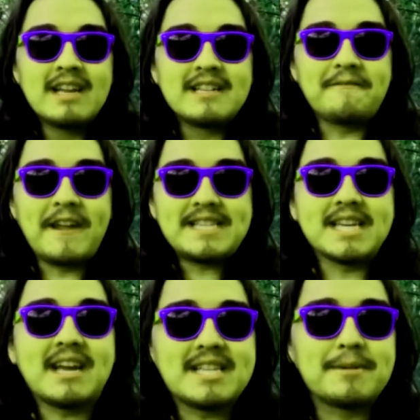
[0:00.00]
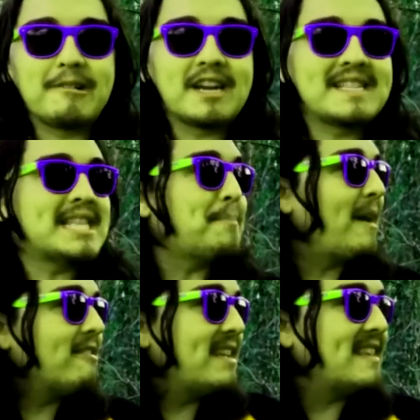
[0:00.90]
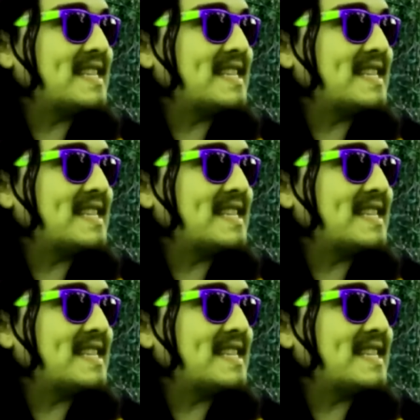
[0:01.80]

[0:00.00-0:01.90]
to face the customer, because that's apparently the